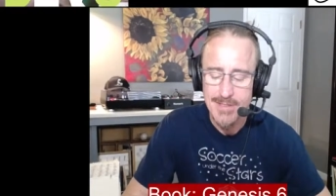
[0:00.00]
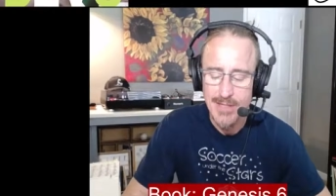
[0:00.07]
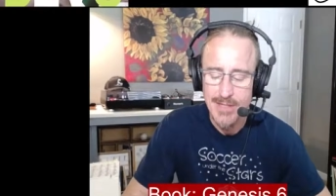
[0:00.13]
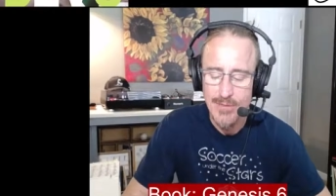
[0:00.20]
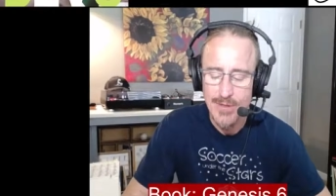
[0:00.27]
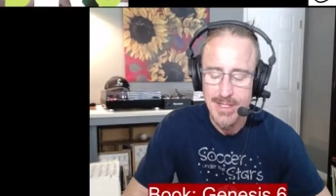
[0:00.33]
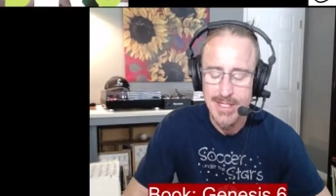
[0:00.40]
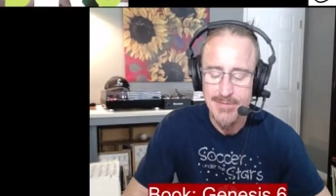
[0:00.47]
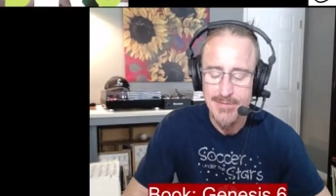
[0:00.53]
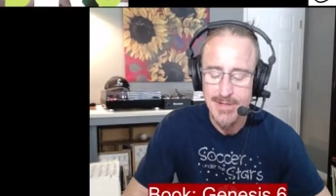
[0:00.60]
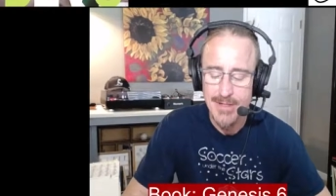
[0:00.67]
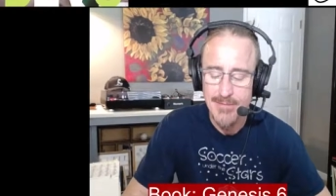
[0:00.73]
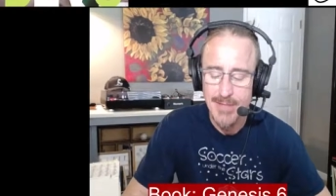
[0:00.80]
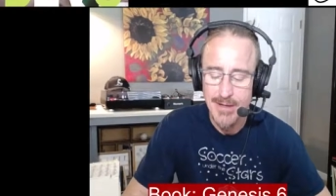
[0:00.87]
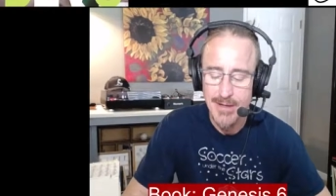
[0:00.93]
they were given
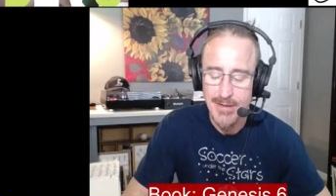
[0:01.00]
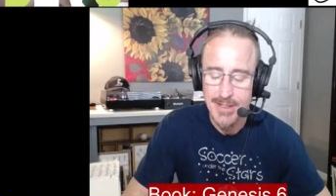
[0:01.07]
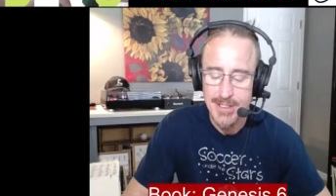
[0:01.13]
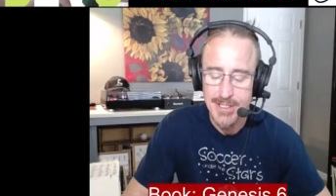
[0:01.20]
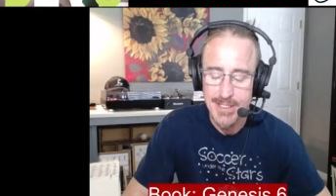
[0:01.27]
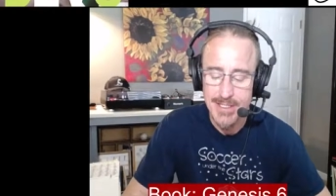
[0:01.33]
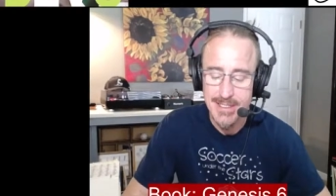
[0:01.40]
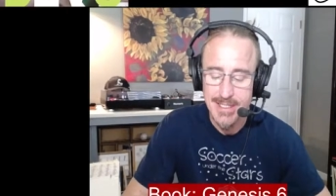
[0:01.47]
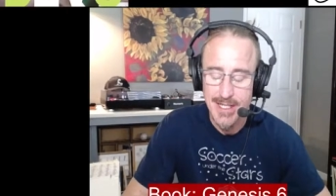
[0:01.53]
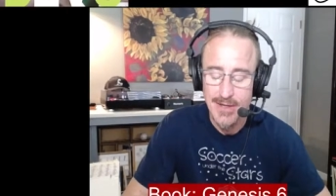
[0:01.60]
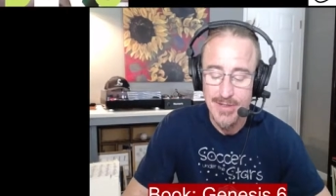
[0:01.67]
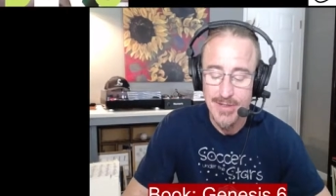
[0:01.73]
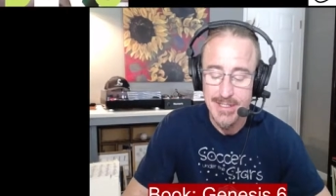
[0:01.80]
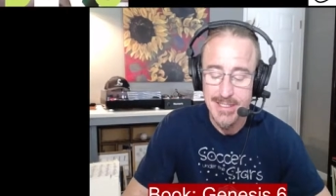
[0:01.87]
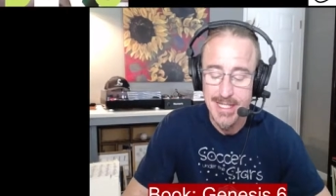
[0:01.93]
in marriage until
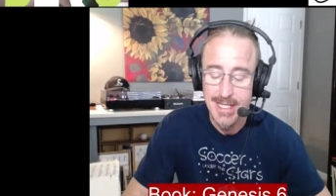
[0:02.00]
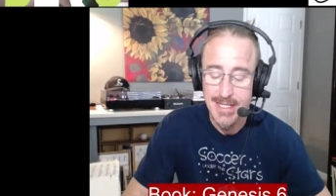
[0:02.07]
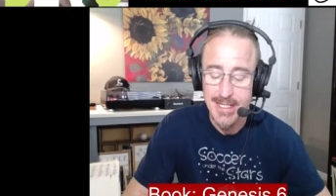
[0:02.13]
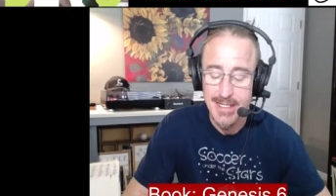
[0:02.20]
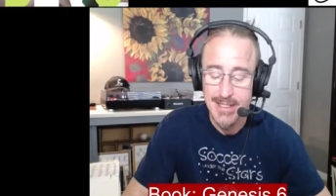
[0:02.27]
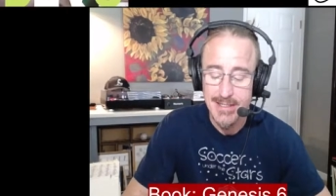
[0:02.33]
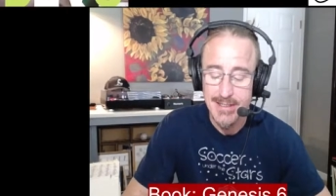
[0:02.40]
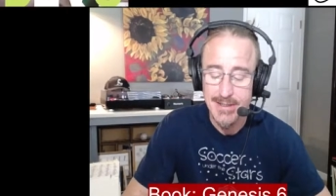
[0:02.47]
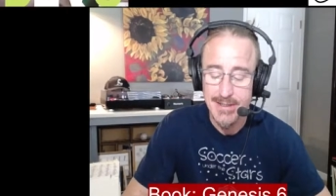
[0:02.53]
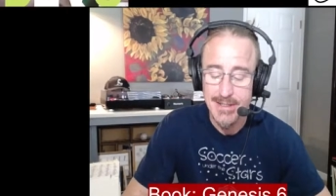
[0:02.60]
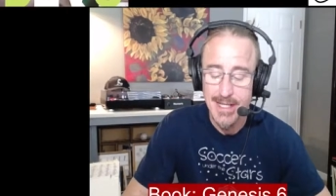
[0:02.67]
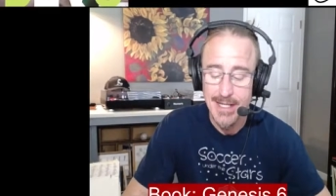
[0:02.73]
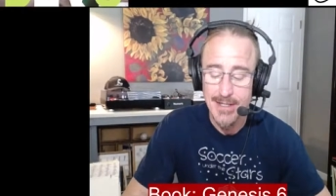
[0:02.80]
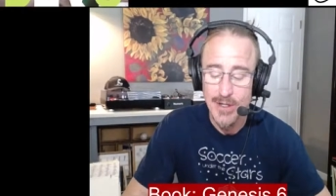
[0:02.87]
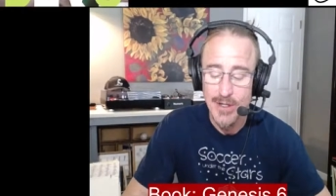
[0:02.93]
the day
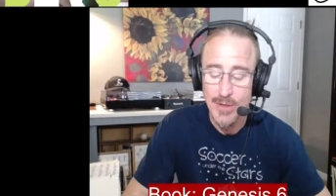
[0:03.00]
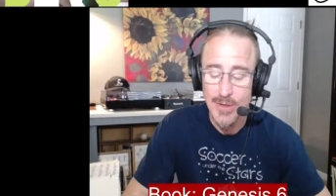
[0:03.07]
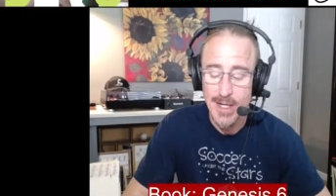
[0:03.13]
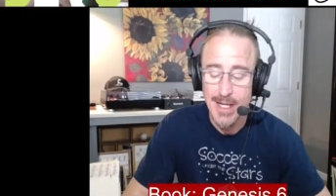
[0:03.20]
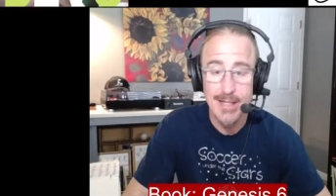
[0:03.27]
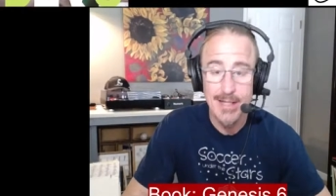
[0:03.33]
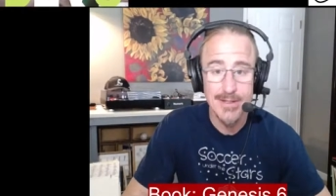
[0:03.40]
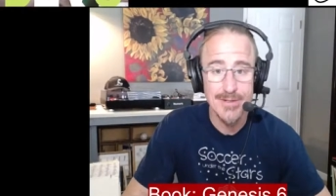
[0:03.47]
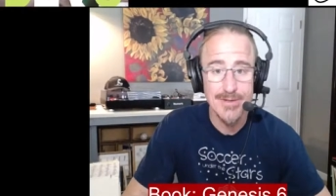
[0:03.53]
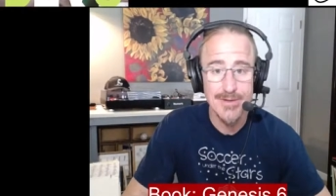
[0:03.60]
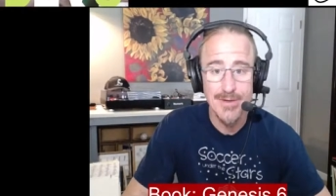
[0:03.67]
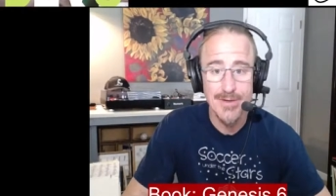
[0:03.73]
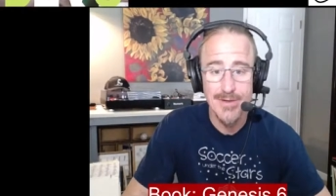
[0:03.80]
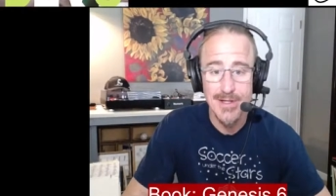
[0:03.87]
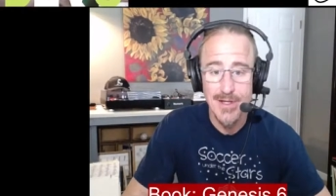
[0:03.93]
that Noah entered
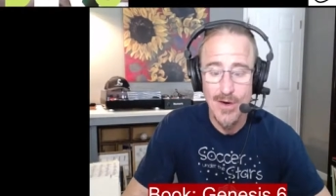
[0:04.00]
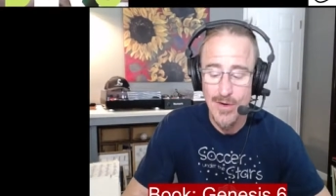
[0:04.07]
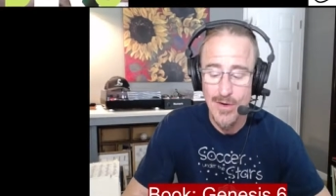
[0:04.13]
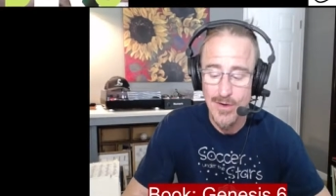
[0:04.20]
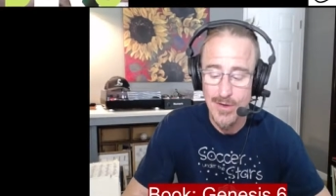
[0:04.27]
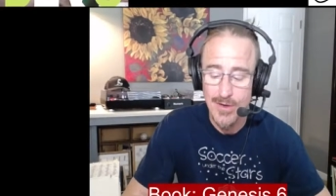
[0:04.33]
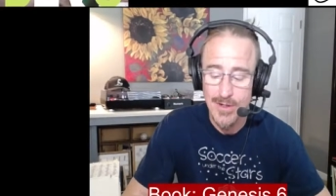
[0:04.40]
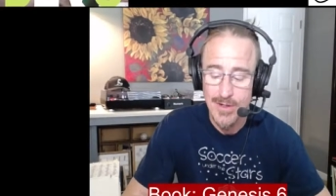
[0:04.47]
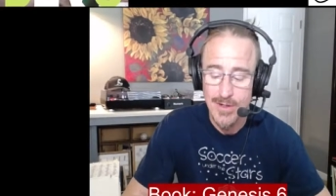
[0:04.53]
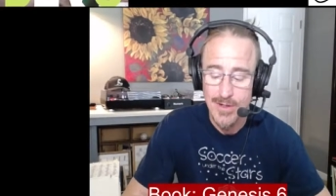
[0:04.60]
the ark